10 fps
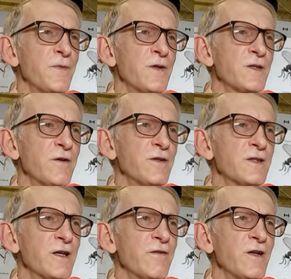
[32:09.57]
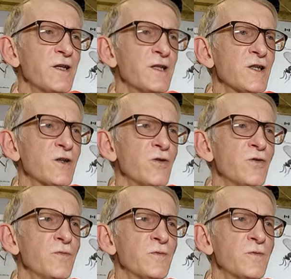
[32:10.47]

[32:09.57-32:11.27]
several years ago.